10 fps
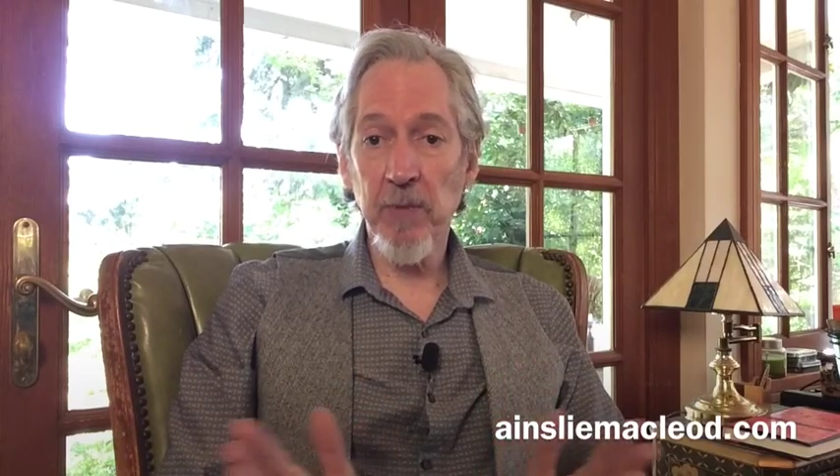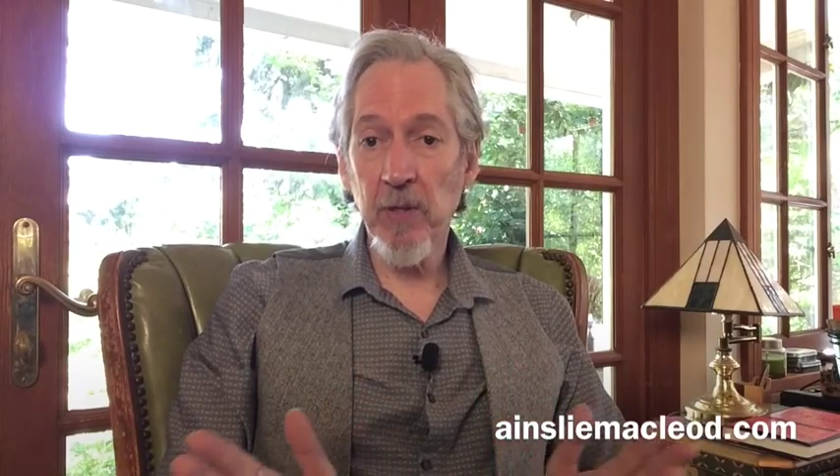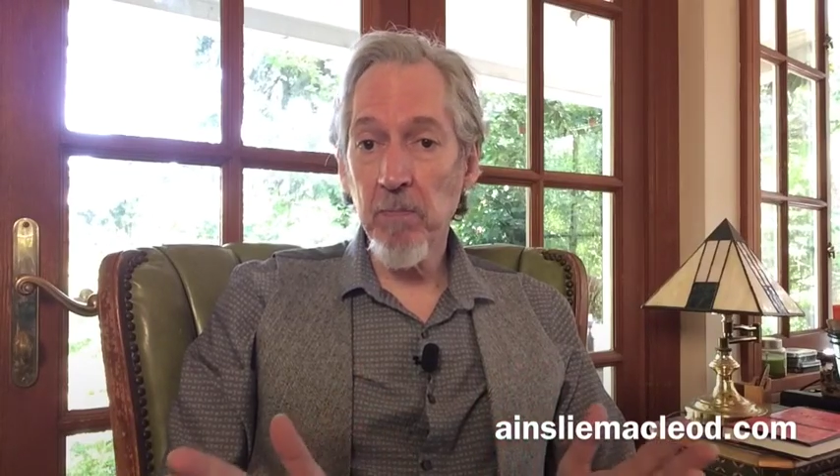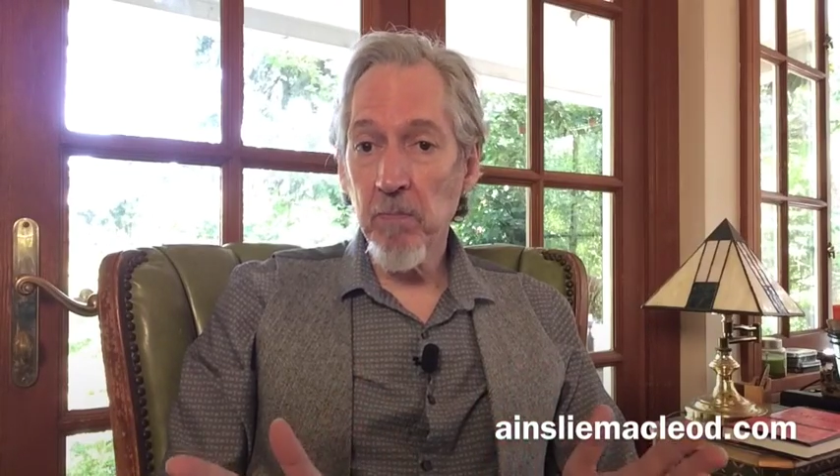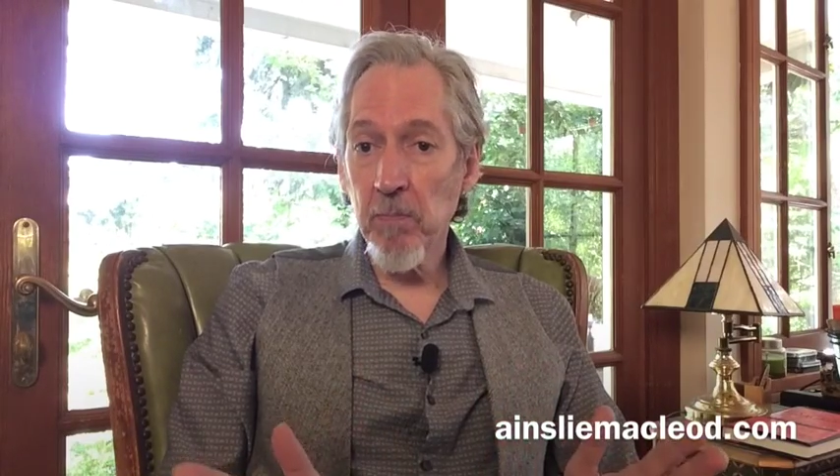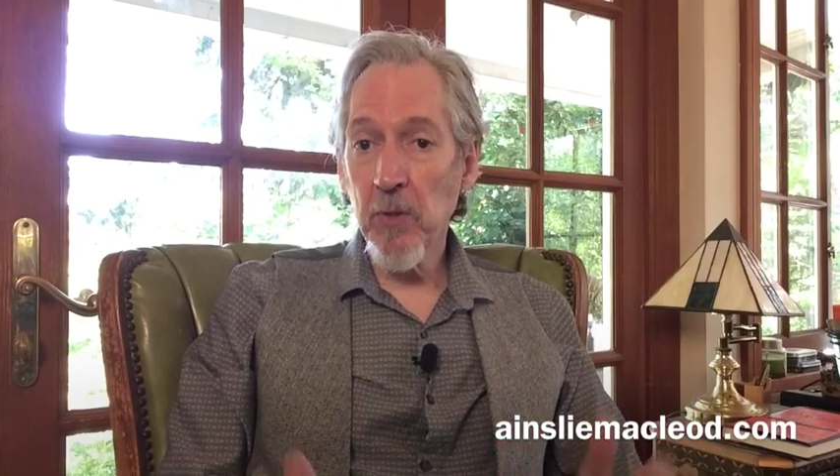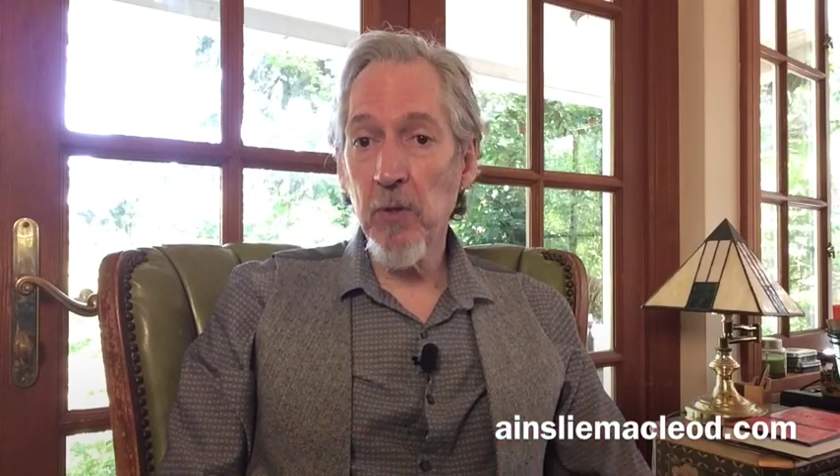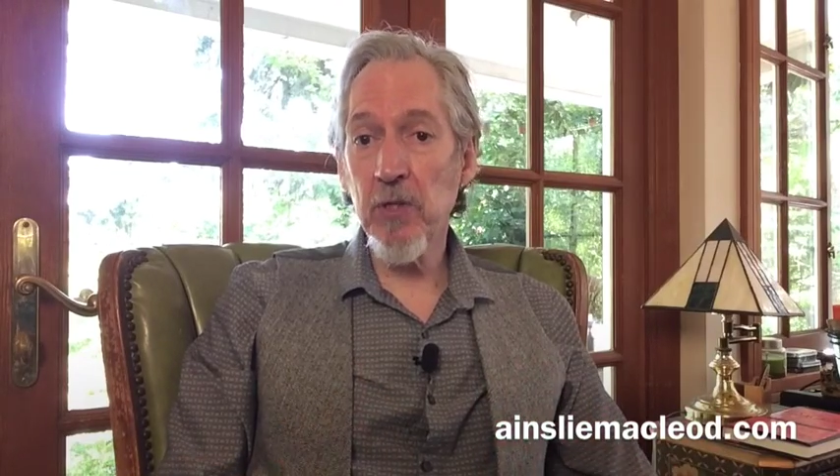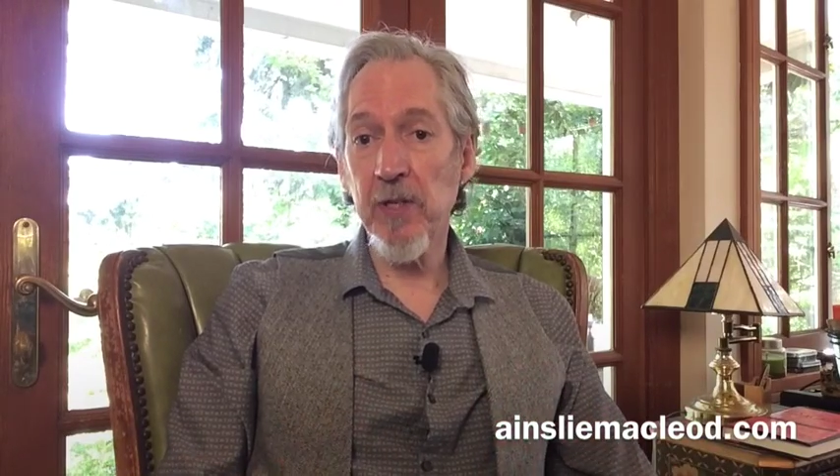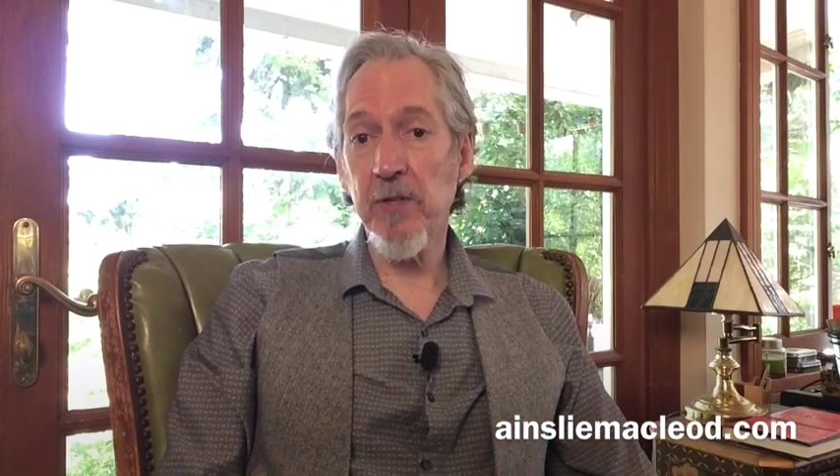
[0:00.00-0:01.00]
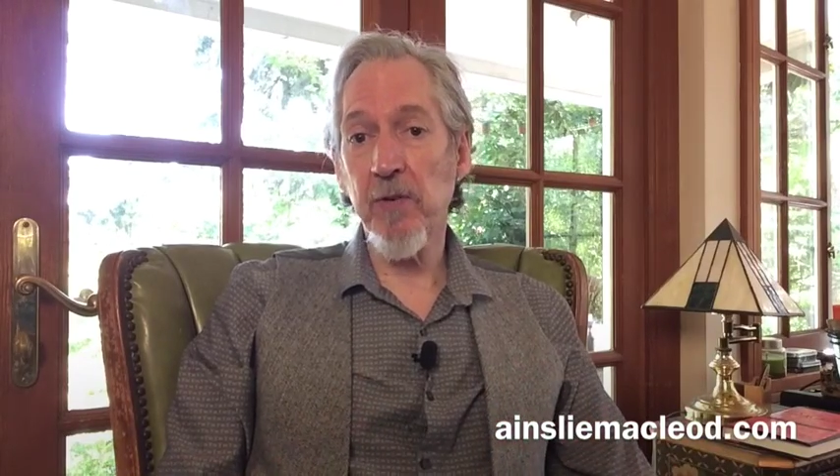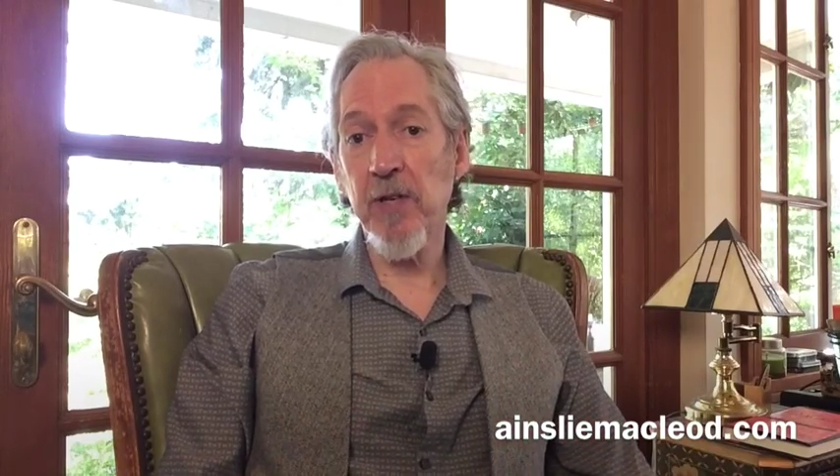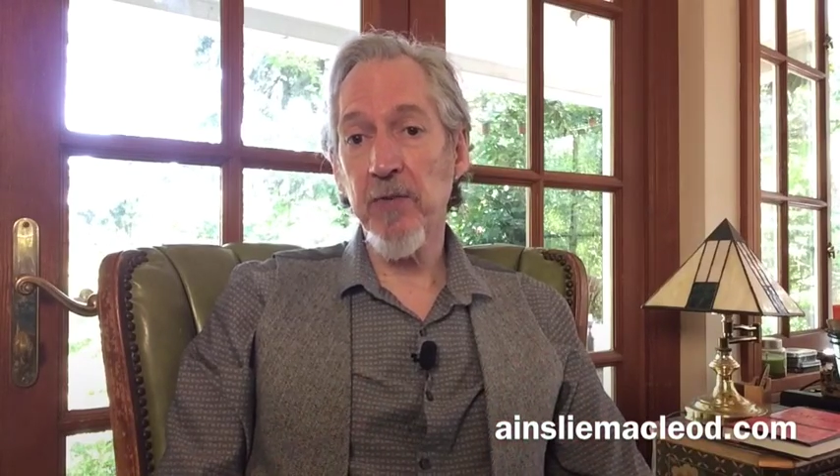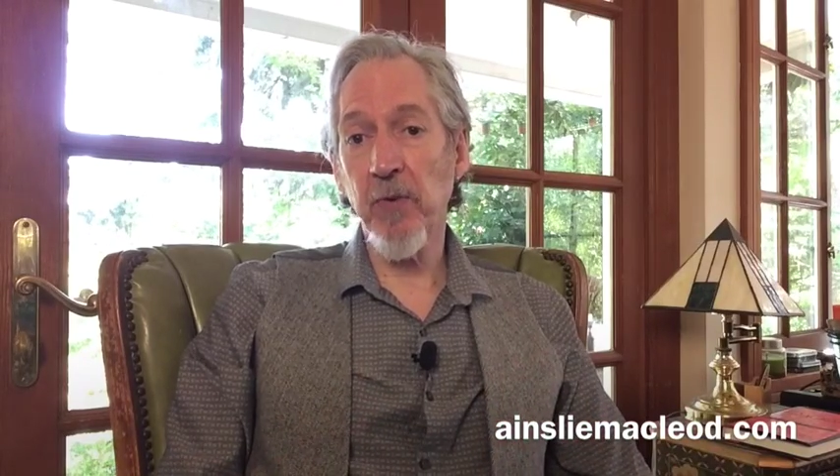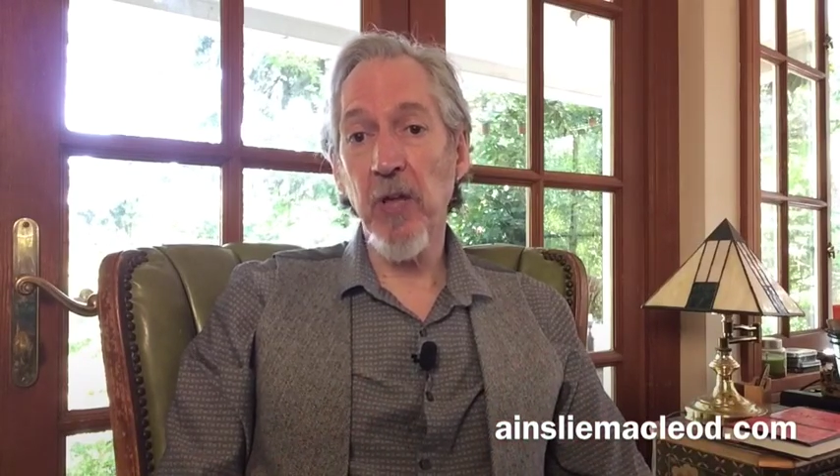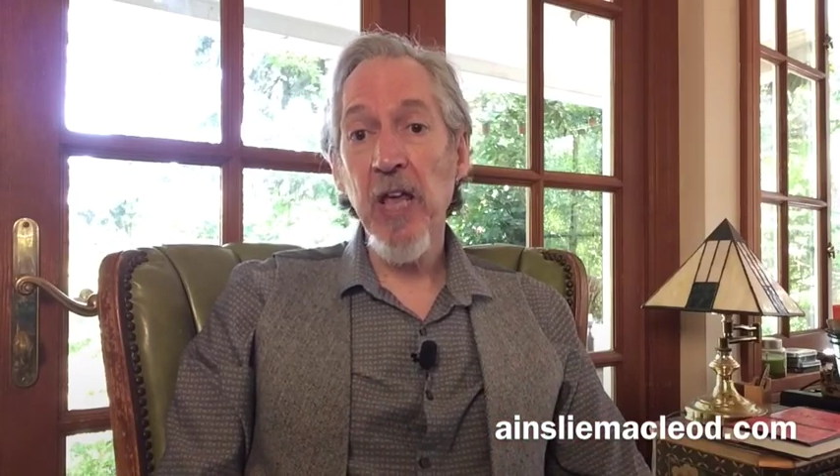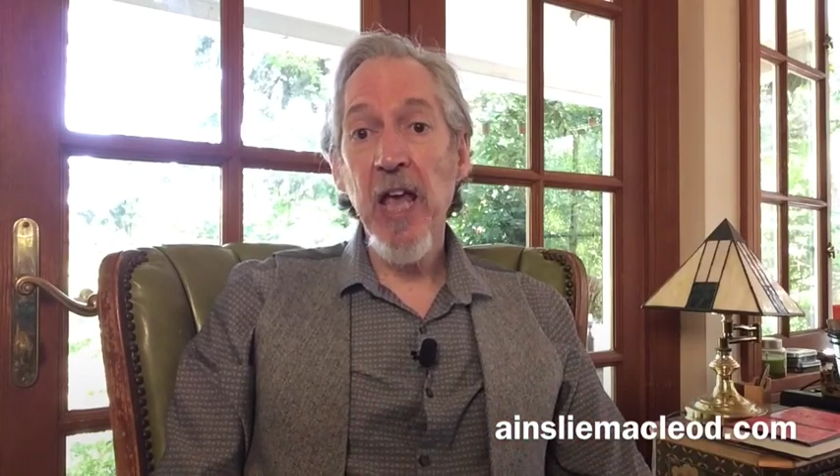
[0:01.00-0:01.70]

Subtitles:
be hugely stressful,